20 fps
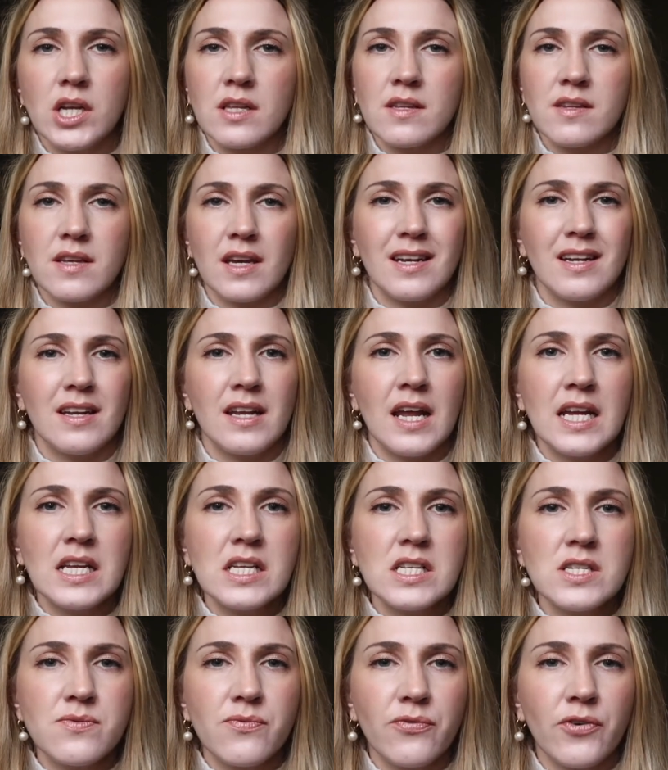It's got a
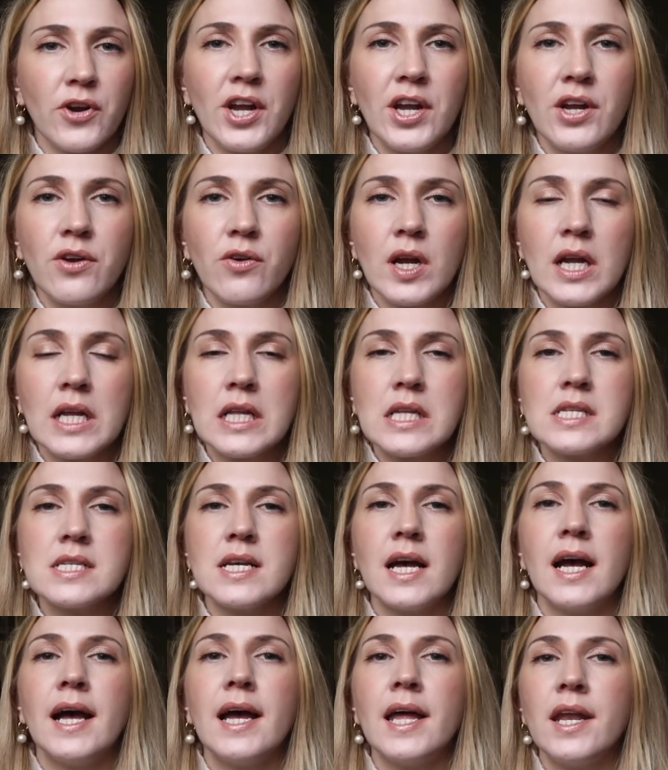nice fragrance,
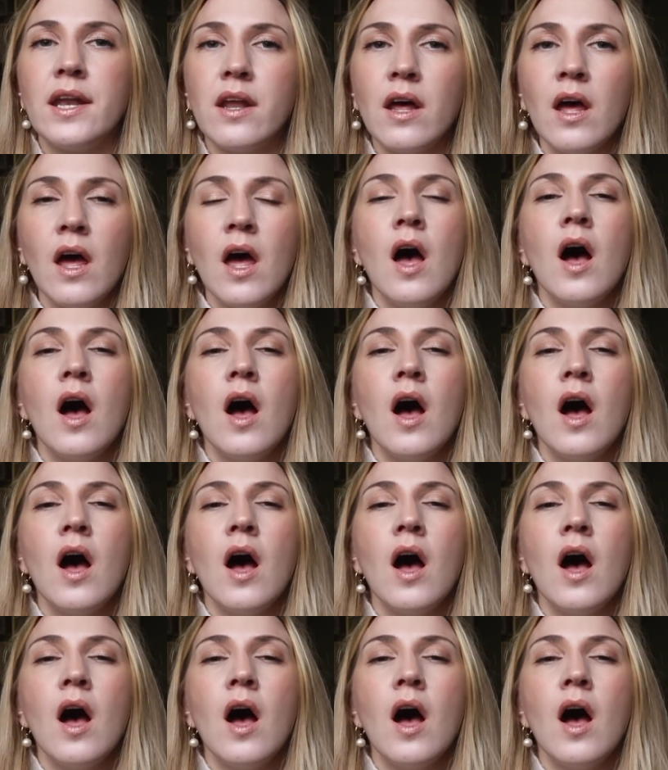and